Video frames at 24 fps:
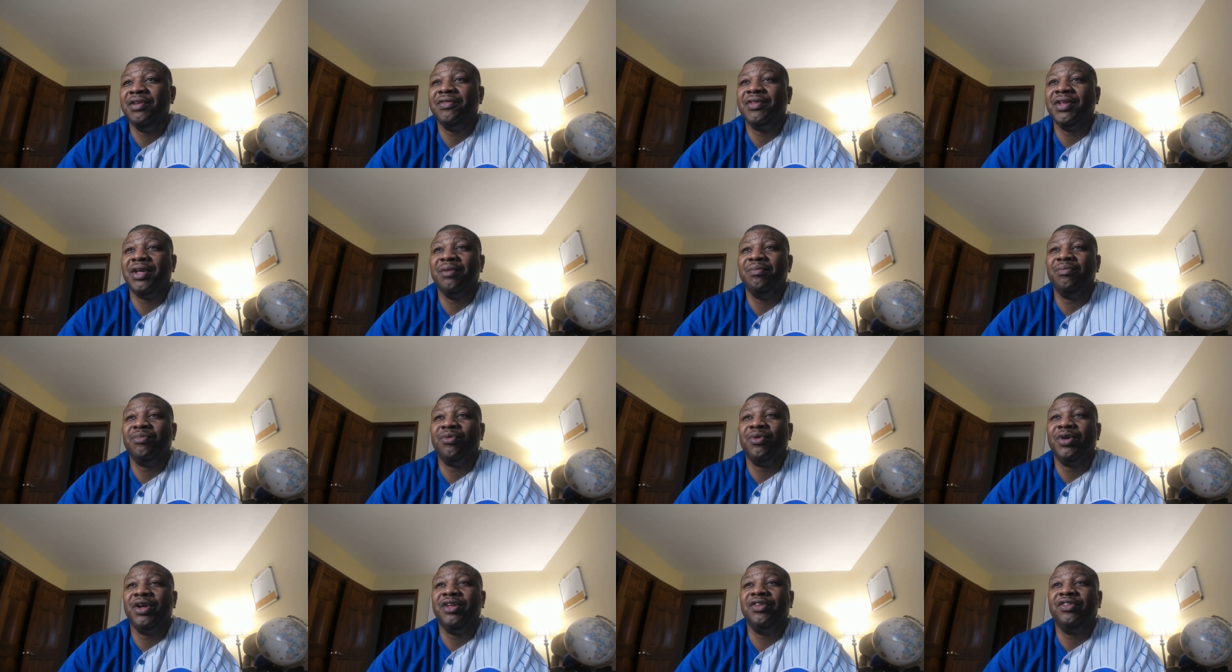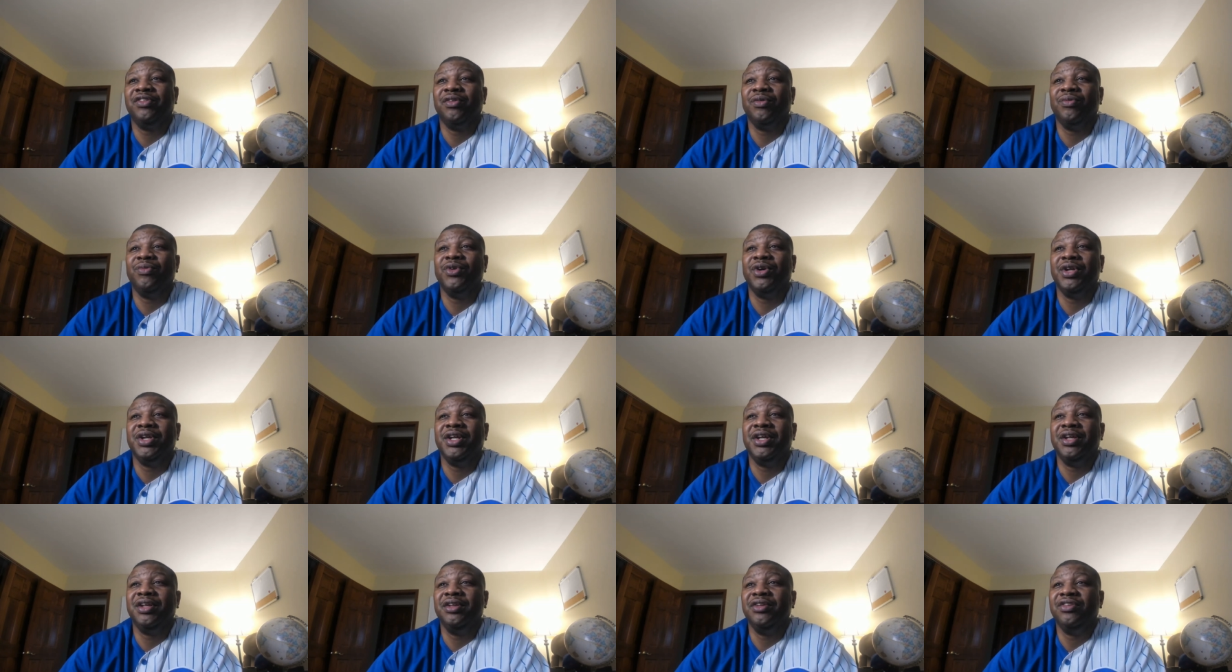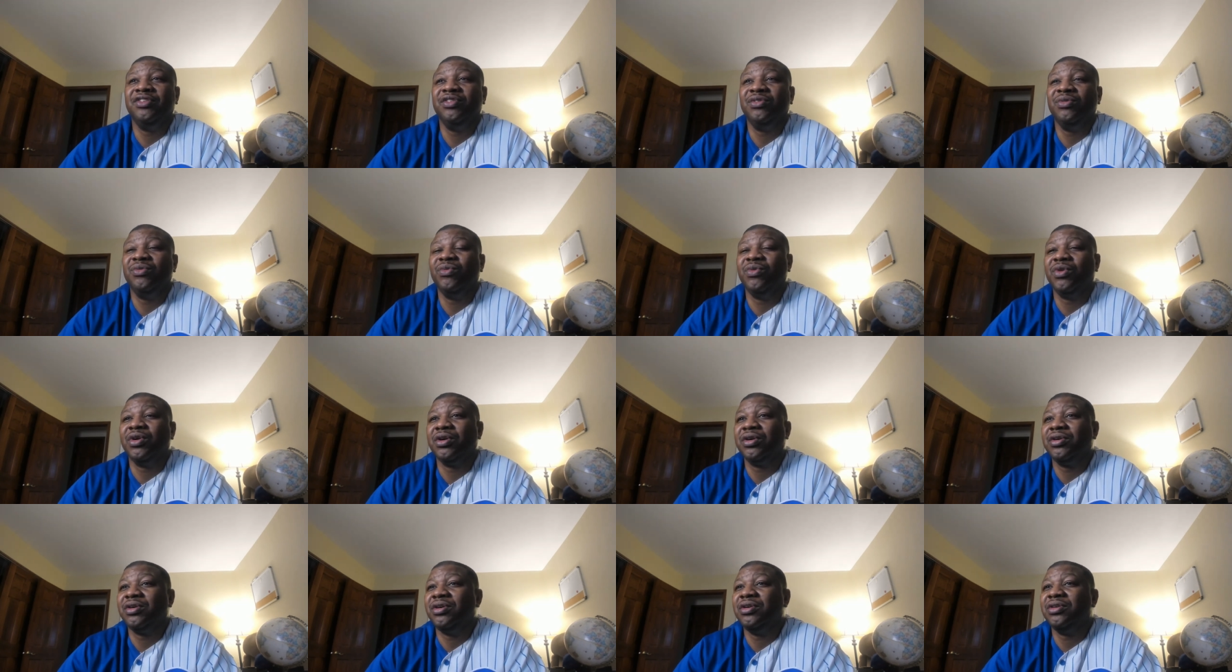if they bring someone in to
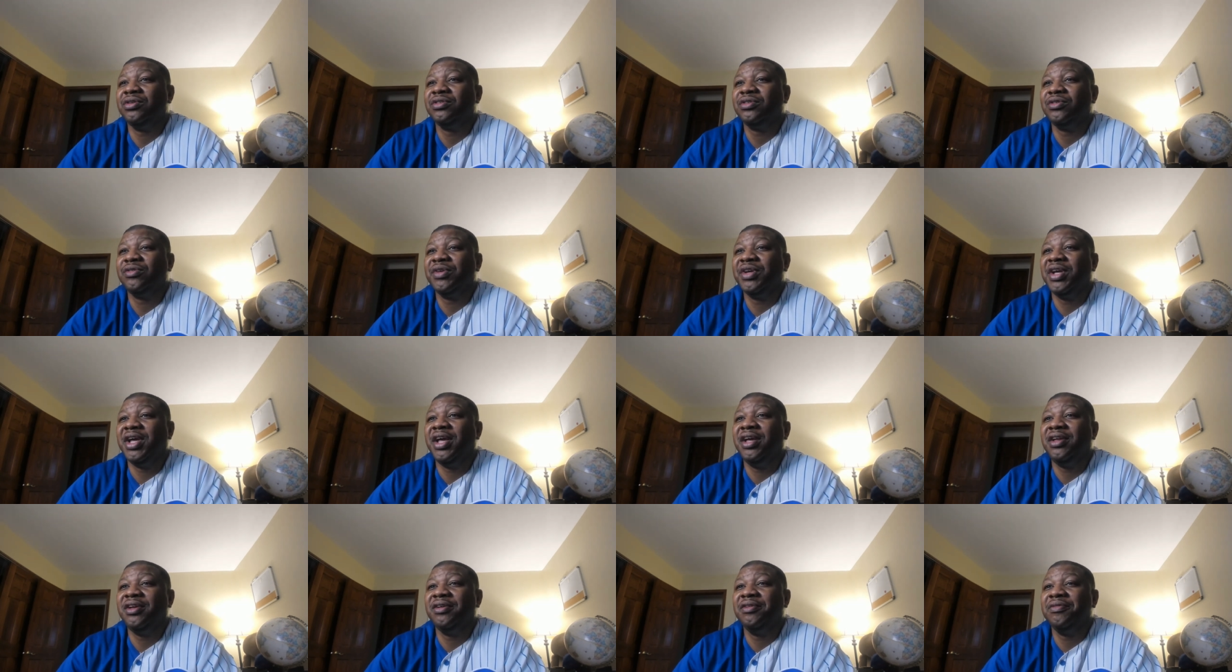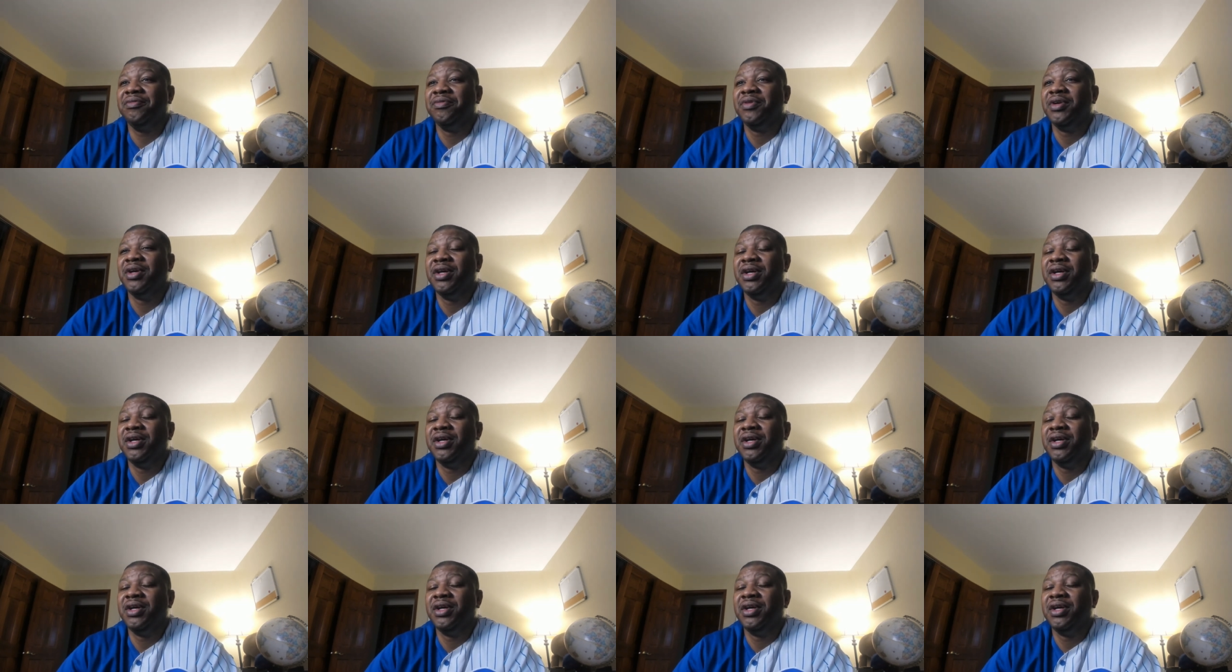work on creative,